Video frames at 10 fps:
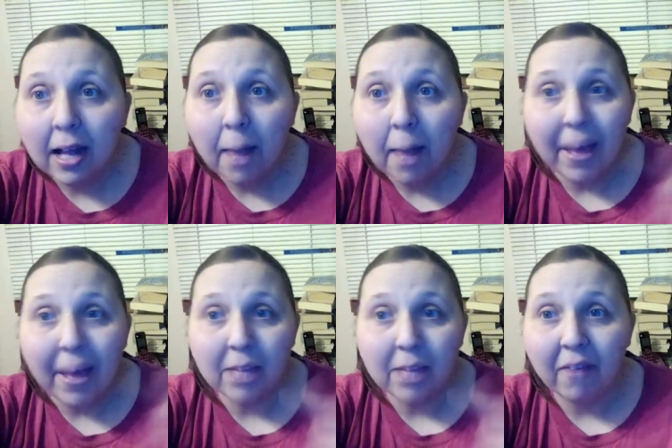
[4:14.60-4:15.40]
pass
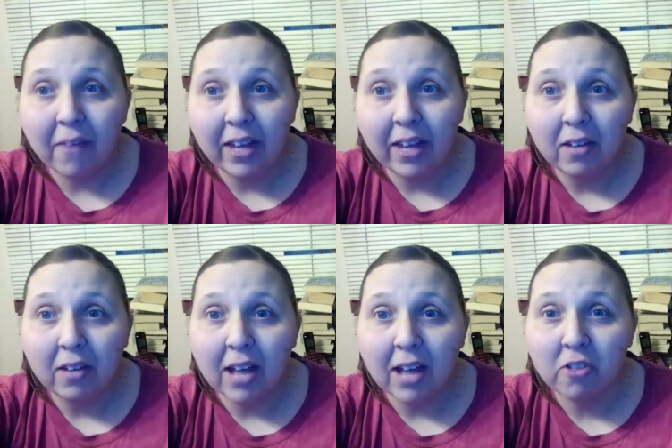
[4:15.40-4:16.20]
my video
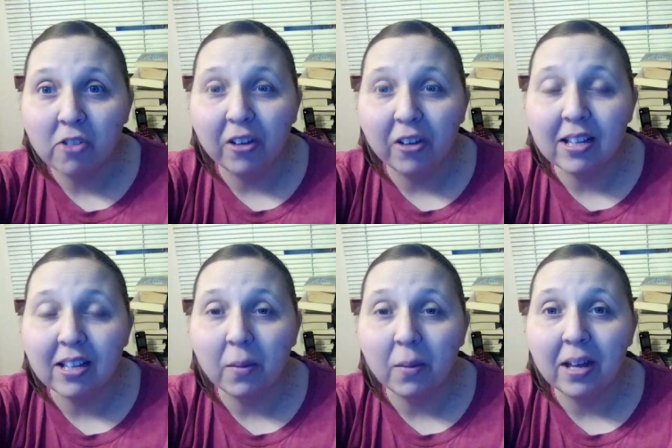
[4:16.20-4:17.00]
down the street to
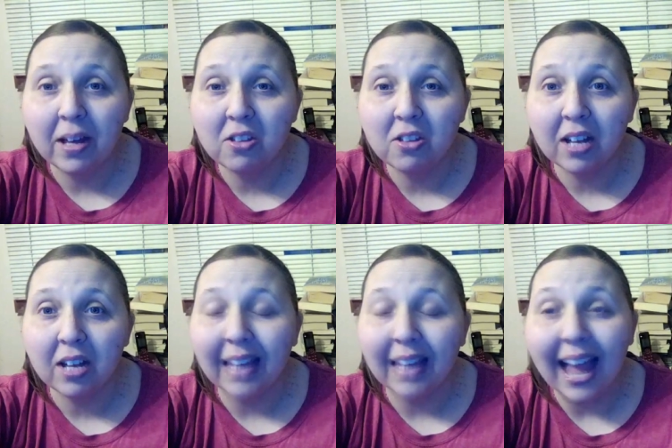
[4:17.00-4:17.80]
someone else who's gonna
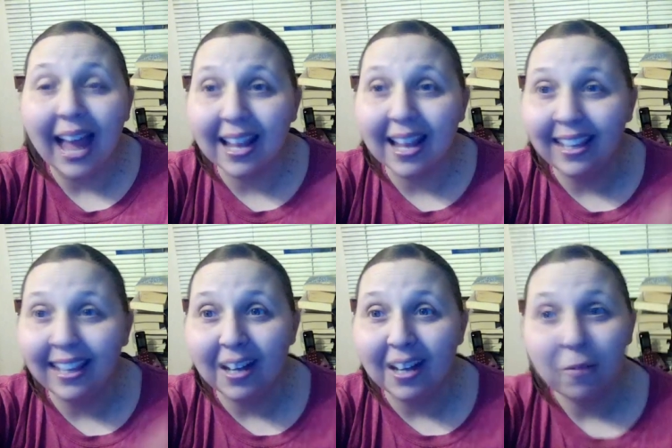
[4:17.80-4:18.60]
like, click,
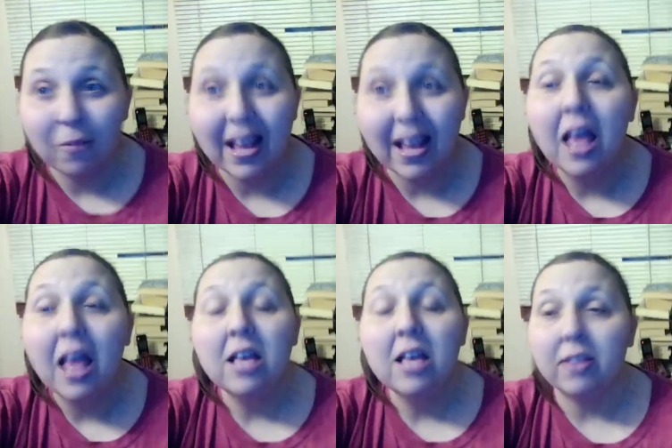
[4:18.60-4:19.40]
ring,
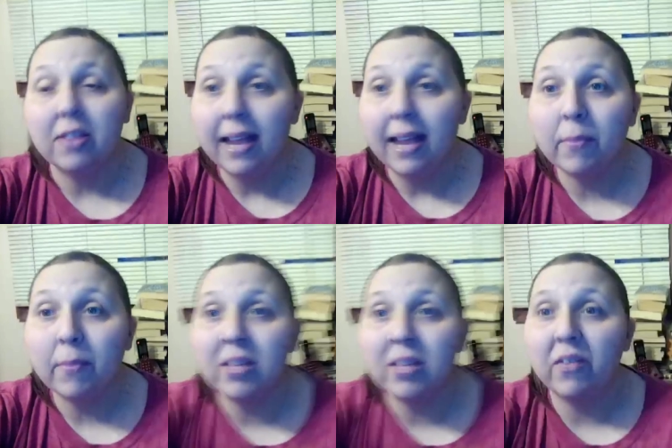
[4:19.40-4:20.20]
so they never miss a
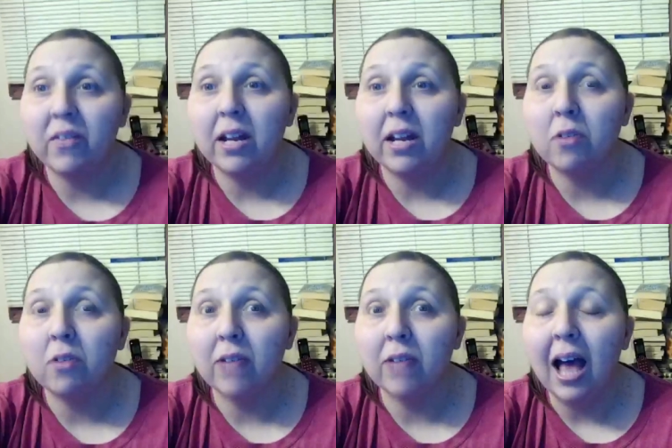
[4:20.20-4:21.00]
video. And you
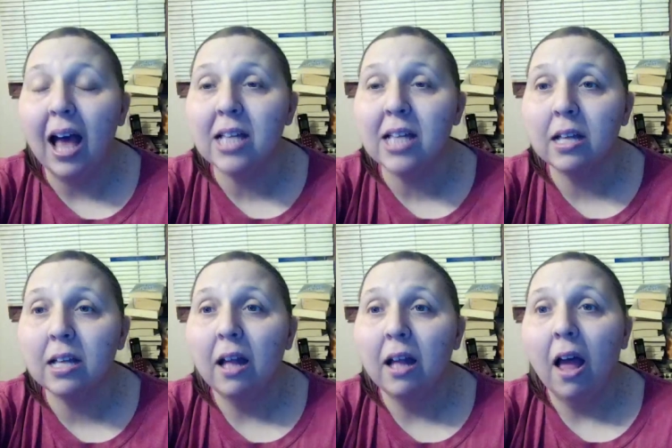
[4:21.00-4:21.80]
guys,
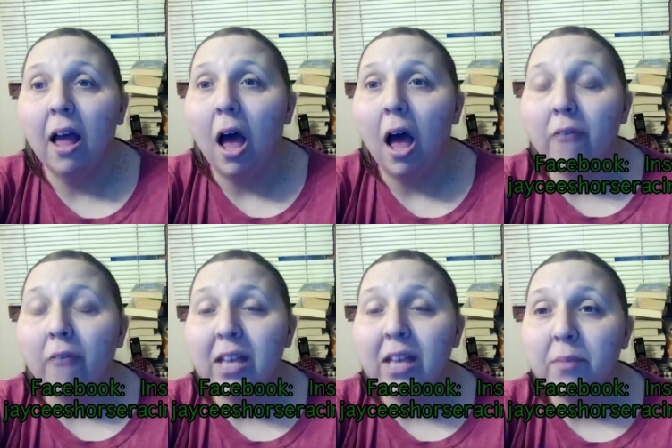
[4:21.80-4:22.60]
uh,
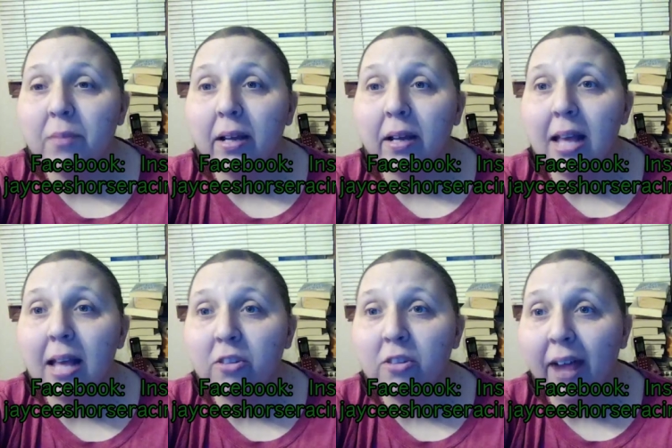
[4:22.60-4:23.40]
Facebook,
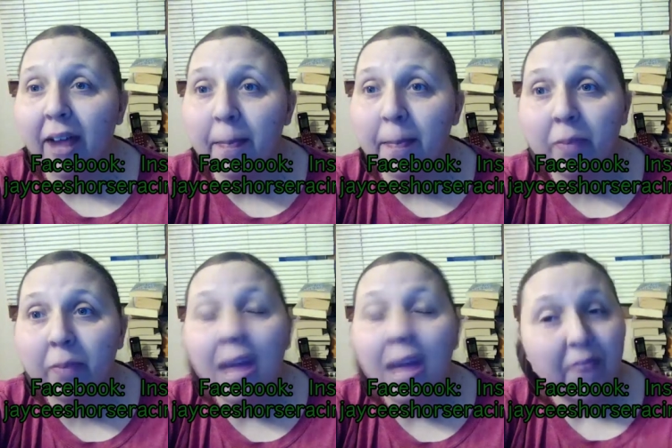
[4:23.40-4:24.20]
Instagram,
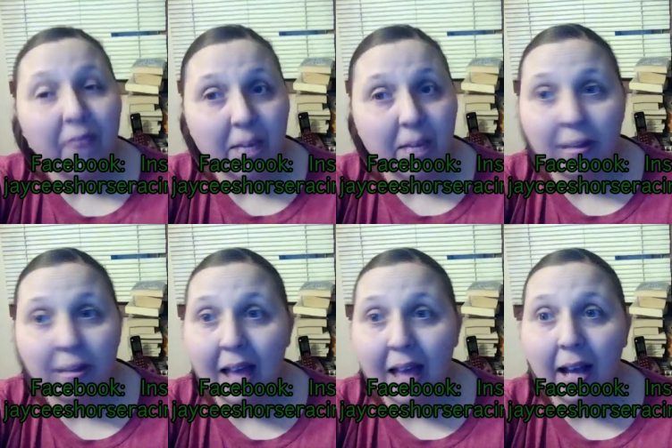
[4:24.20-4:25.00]
facebook
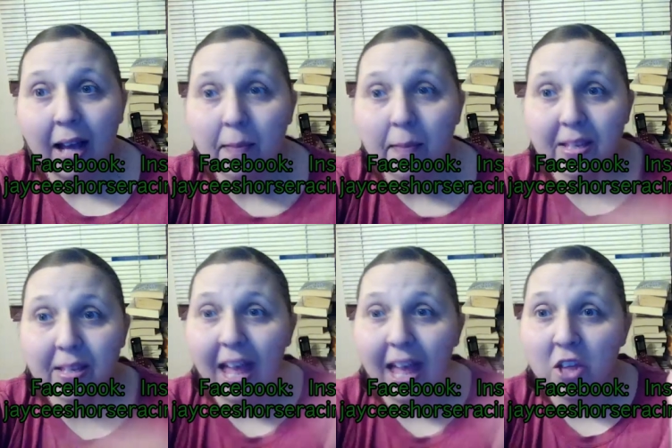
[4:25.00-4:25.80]
dot com
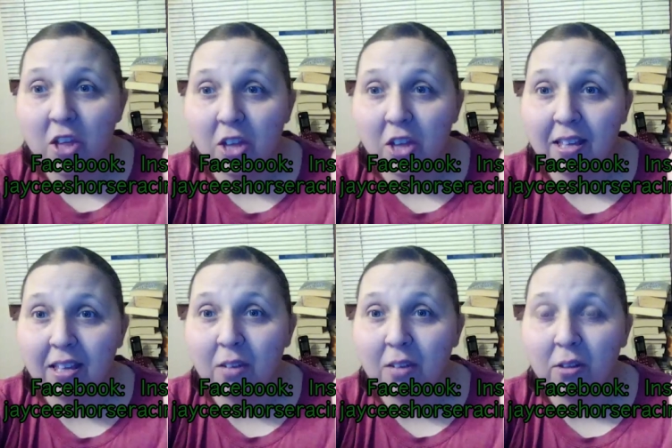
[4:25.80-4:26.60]
slash JayCee's
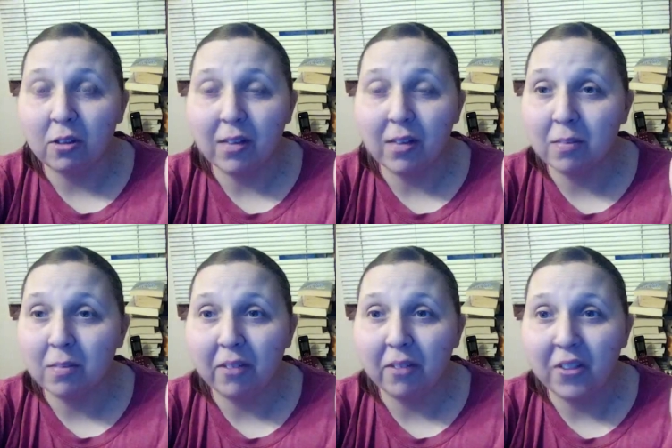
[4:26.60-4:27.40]
Horse Racing
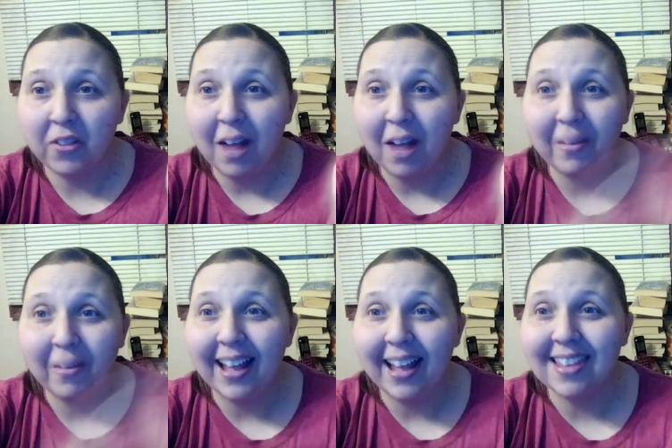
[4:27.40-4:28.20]
Preview, and I will
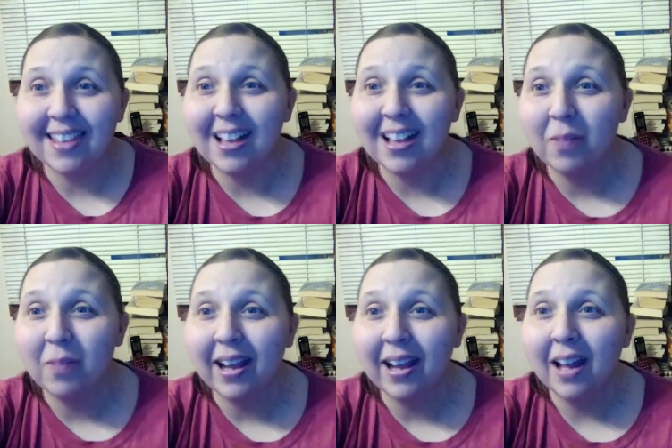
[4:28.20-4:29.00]
catch you next week.
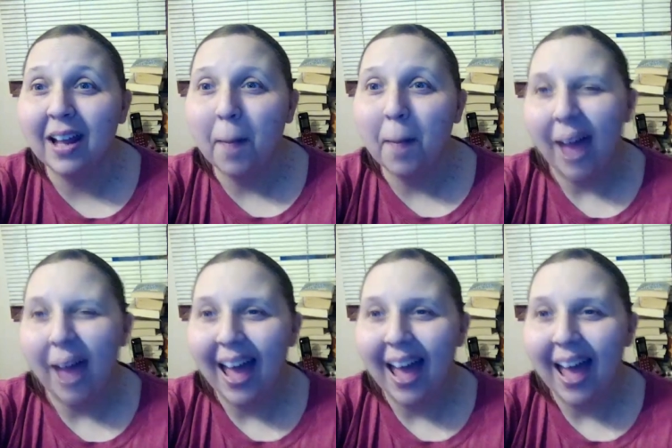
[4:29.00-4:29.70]
Bye.